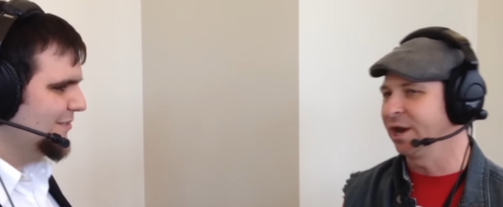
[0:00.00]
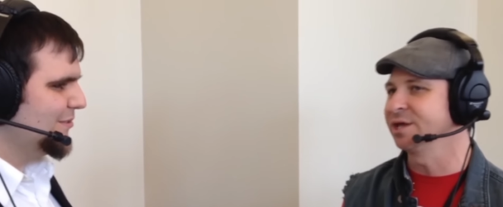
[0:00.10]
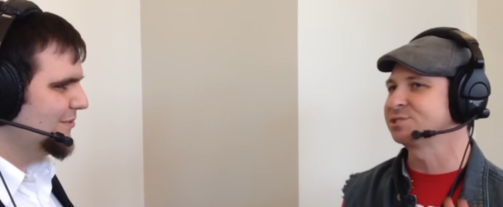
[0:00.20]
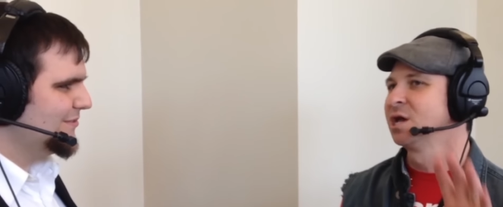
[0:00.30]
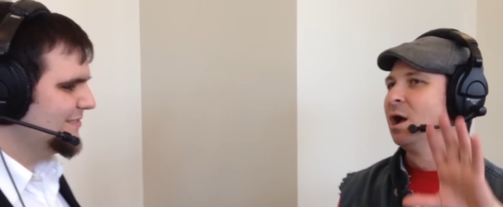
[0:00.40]

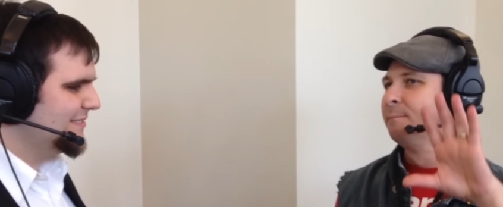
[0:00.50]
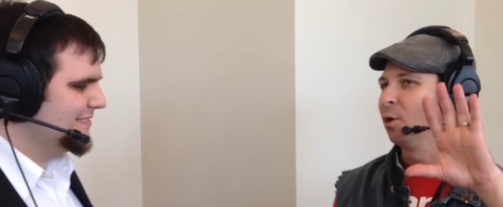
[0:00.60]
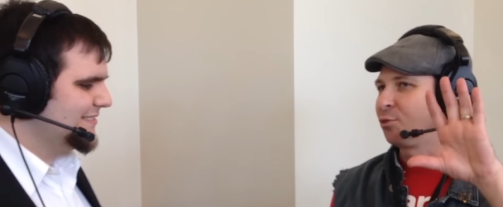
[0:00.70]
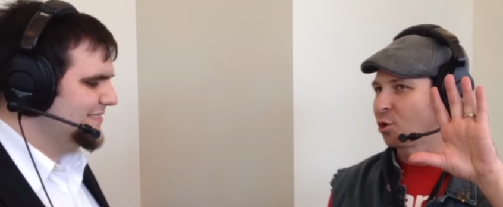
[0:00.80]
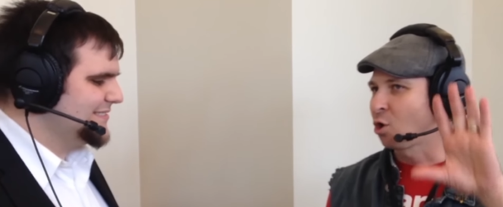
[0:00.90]
Speaker 1: It is
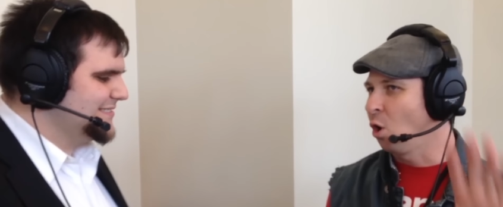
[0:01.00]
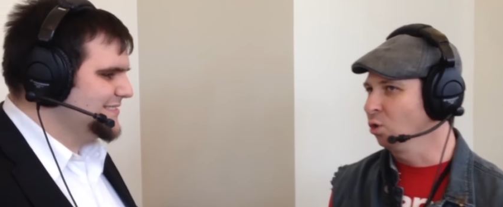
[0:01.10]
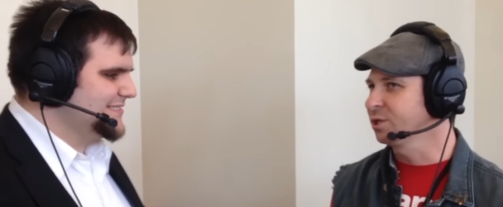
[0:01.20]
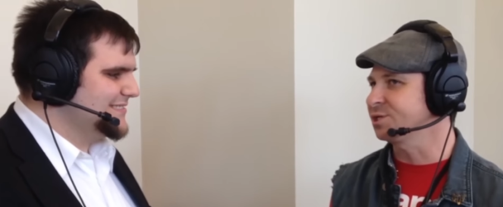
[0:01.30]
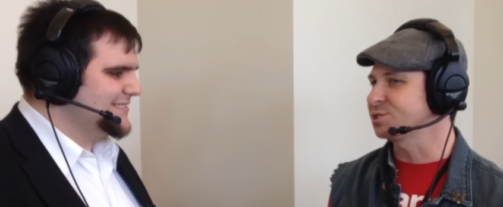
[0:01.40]
both the
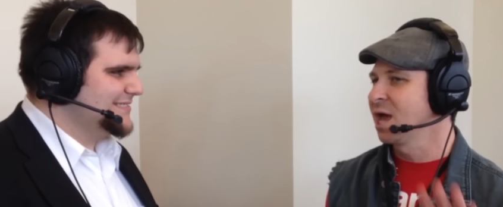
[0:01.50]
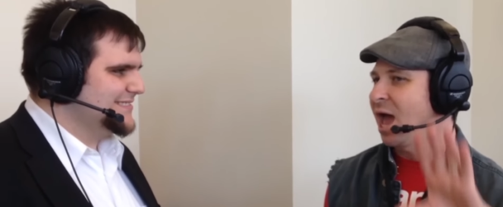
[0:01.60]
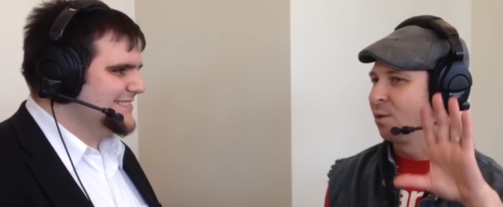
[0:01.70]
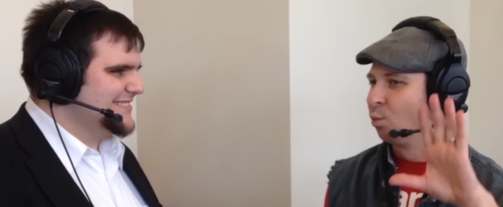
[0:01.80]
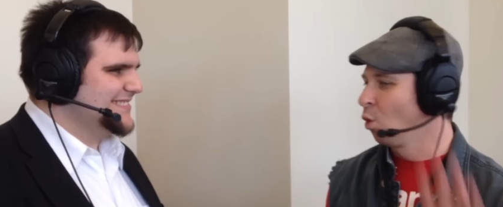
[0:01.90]
coldest
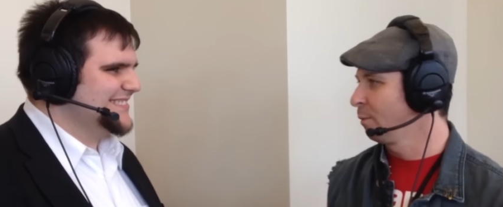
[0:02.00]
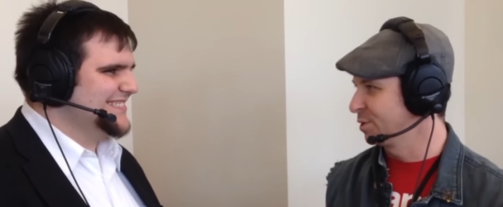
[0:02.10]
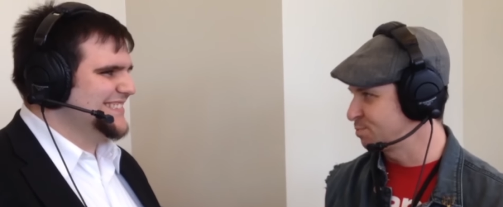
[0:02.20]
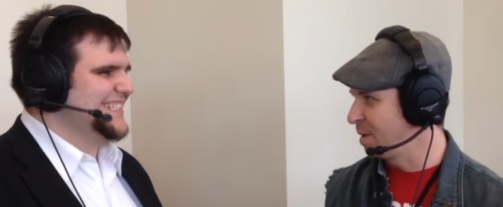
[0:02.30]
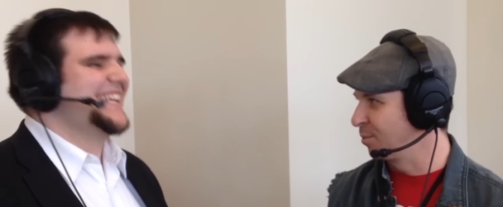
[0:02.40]
and
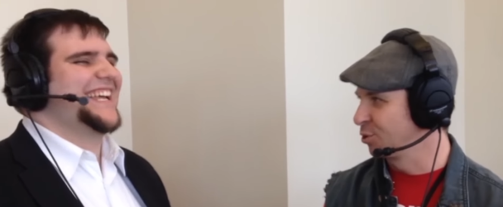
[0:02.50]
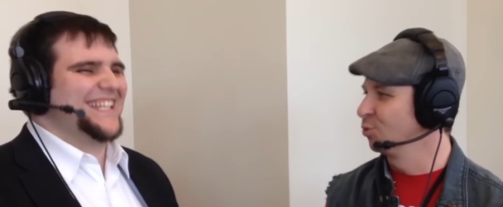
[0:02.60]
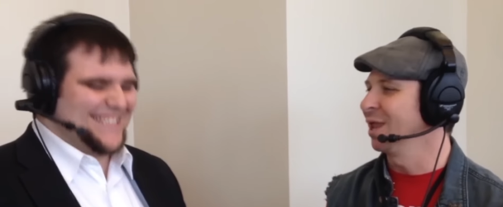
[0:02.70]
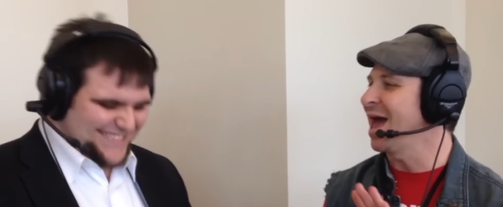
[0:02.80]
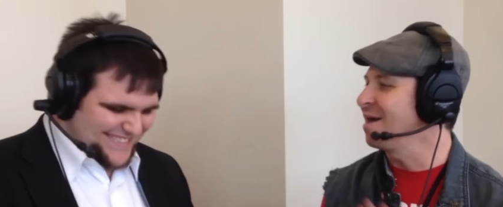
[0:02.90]
warmest people
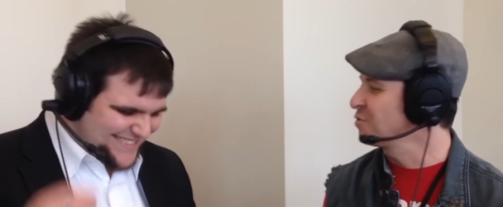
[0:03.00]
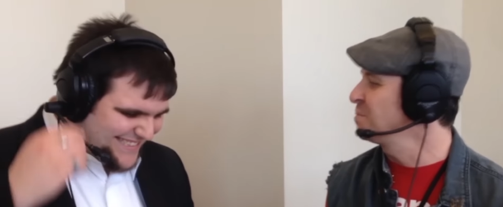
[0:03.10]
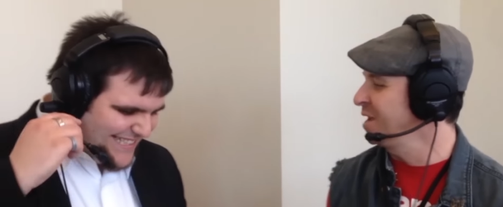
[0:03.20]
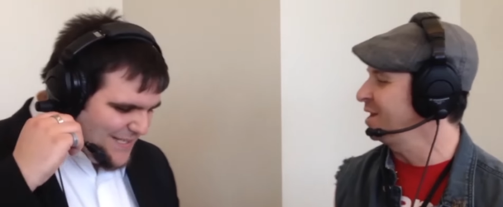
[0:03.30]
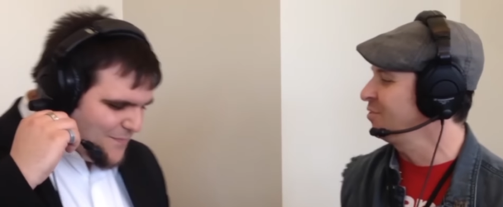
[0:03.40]
you will
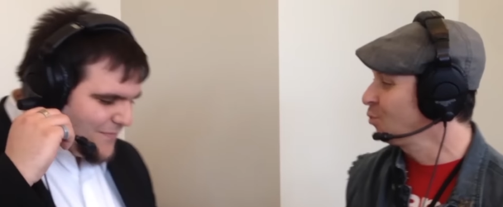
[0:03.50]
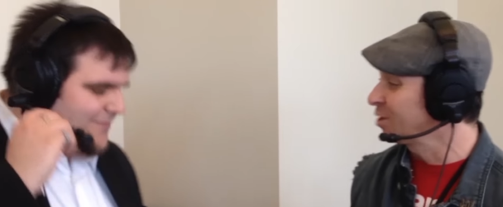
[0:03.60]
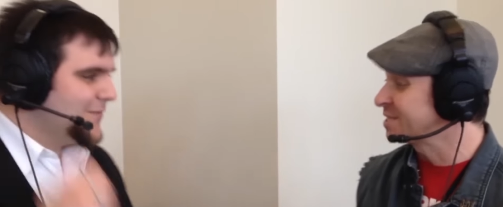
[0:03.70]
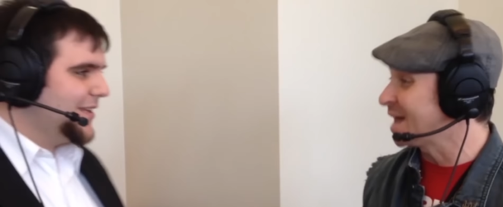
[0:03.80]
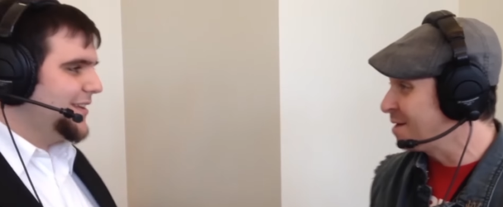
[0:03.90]
ever meet in the
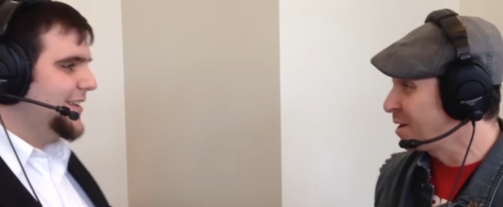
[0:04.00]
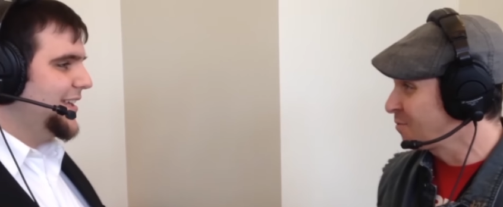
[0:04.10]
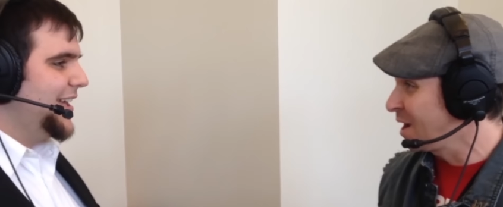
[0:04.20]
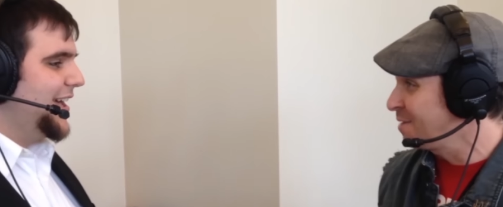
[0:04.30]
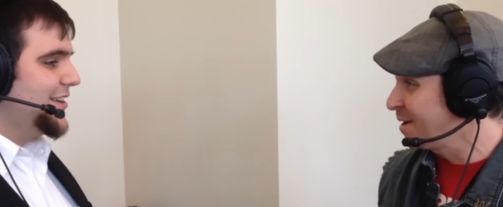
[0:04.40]
world. Is, am
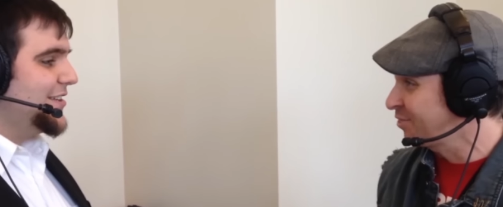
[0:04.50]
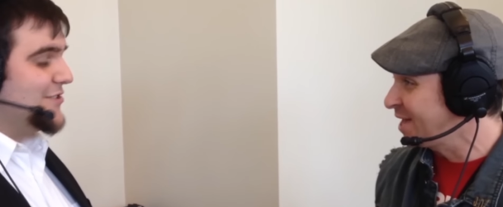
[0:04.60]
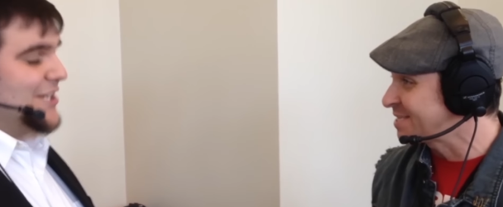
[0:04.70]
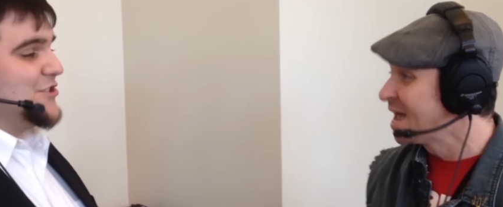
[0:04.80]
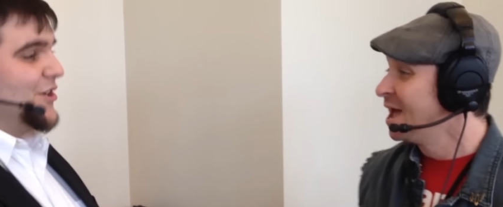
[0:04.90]
I right about
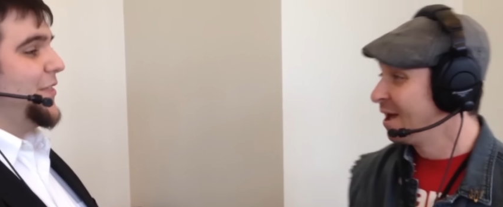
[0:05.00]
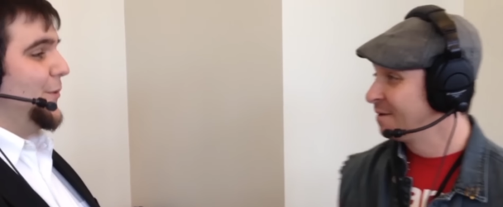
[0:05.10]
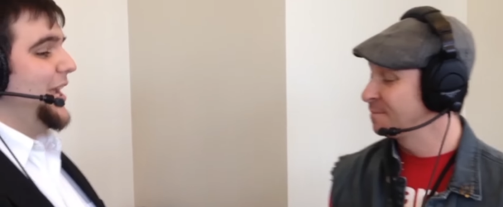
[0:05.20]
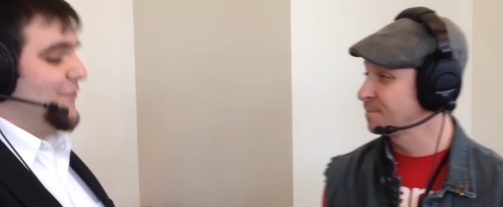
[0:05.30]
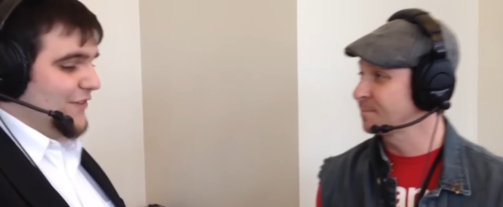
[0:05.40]
this? Did you know
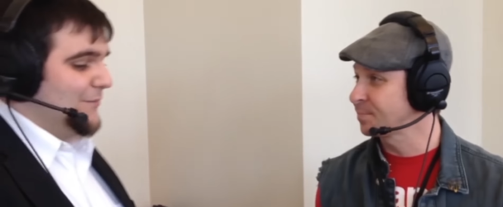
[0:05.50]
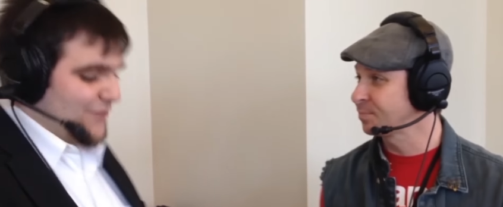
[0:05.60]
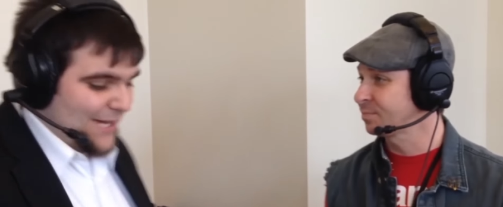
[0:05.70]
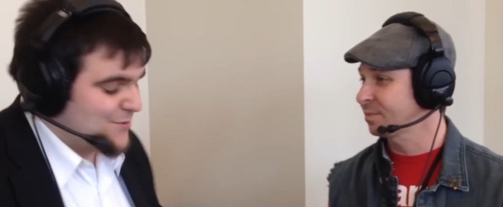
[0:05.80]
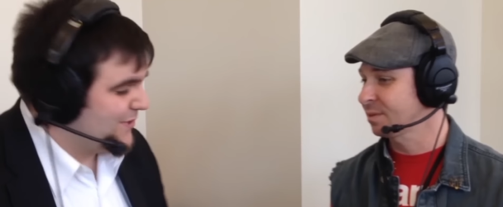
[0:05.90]
that we have
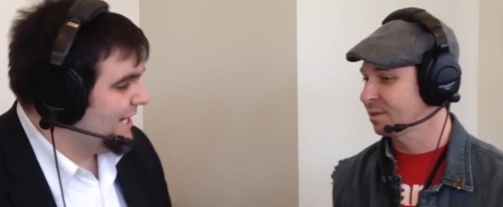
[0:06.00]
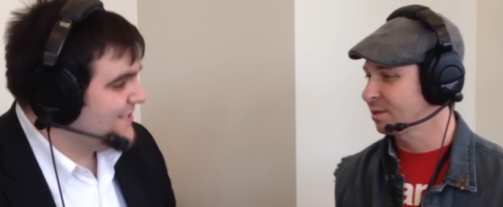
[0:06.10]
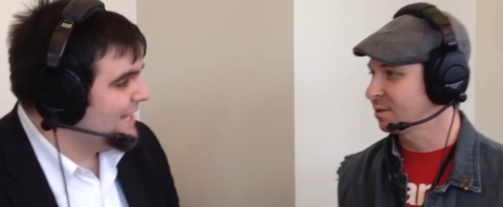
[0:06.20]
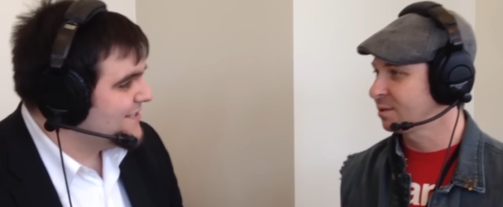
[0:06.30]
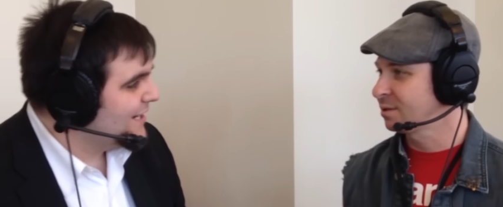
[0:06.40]
flip-flops with
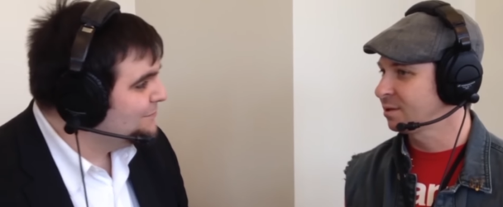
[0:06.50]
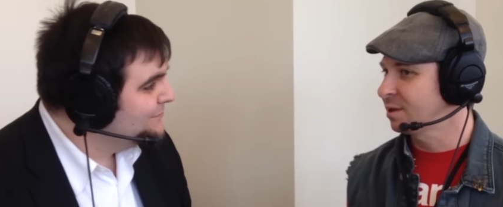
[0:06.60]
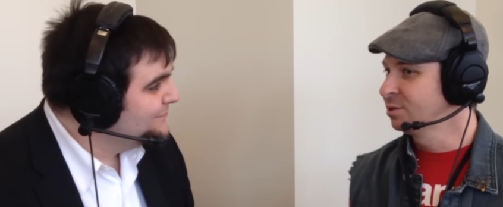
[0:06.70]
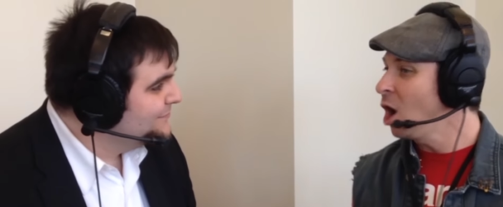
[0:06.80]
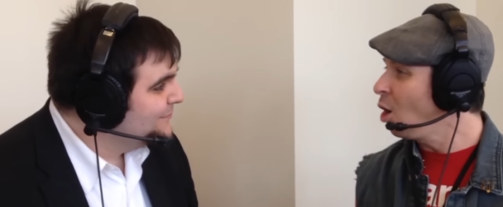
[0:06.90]
ice skates on them?
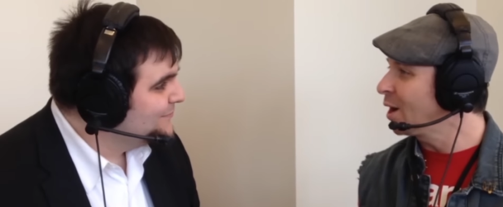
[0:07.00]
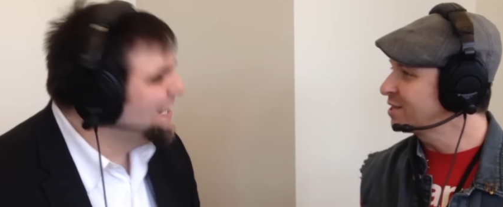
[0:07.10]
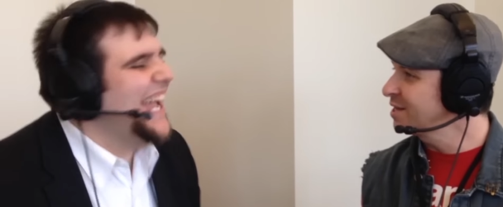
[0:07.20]
No, I